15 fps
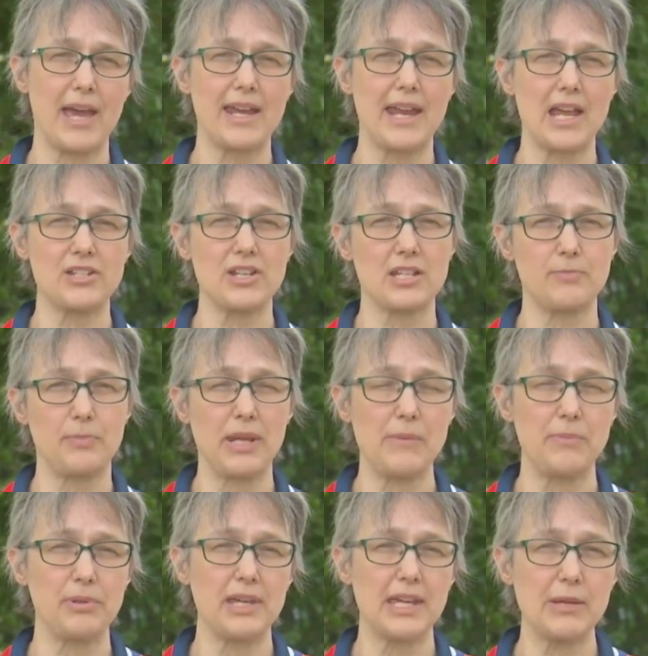NHS
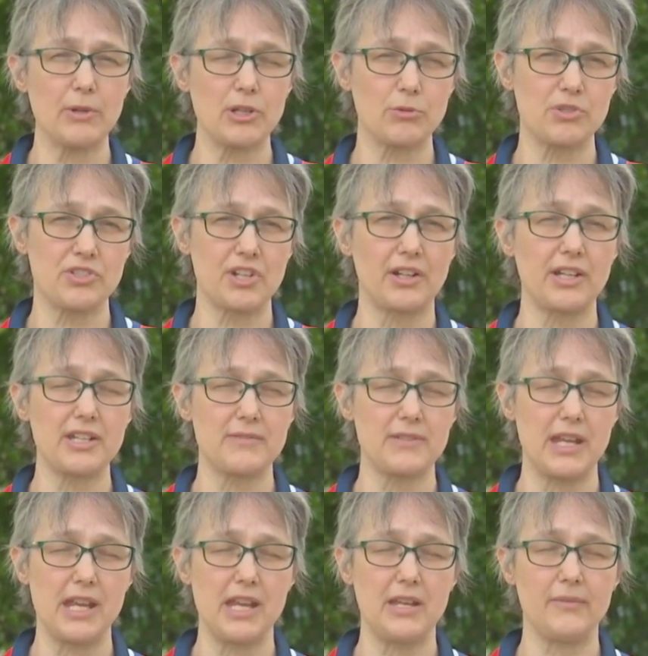PPE, which was done
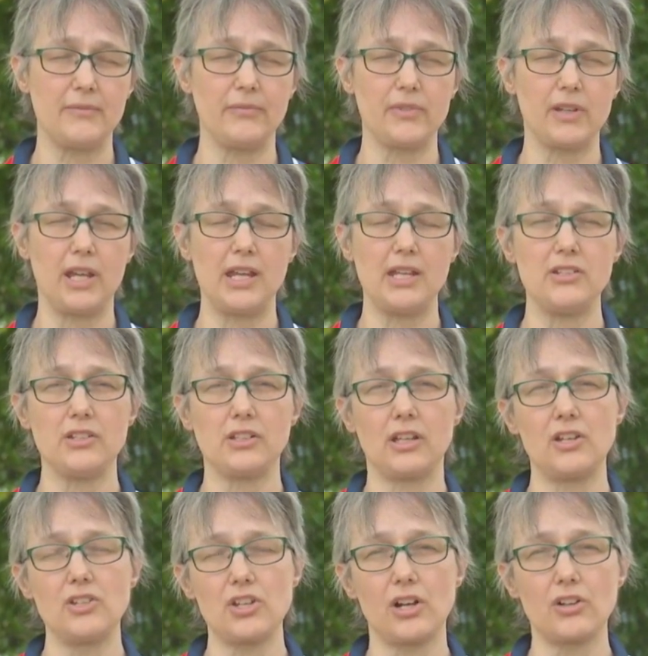in
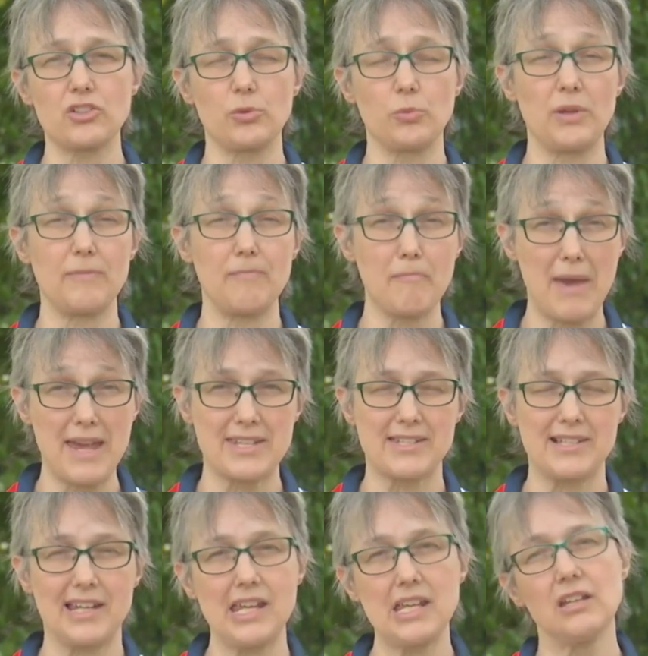conjunction with
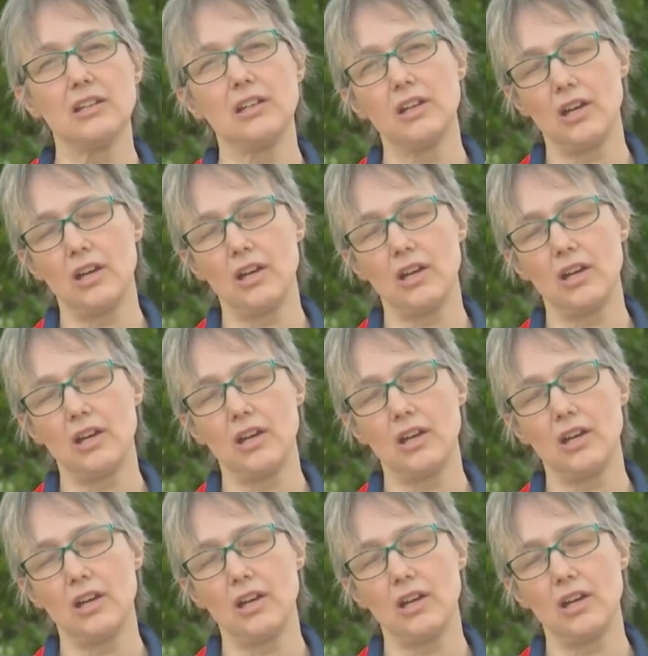Mesley,